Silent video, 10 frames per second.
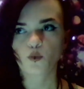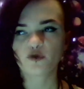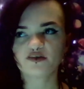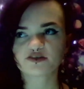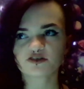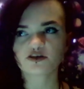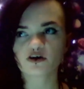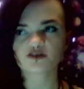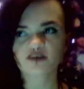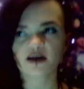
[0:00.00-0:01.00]
when the
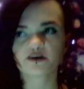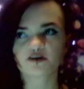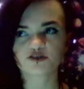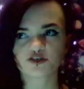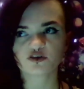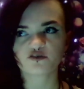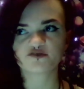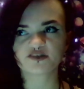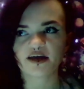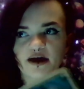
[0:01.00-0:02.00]
star sign
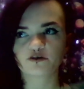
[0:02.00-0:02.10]
conserves the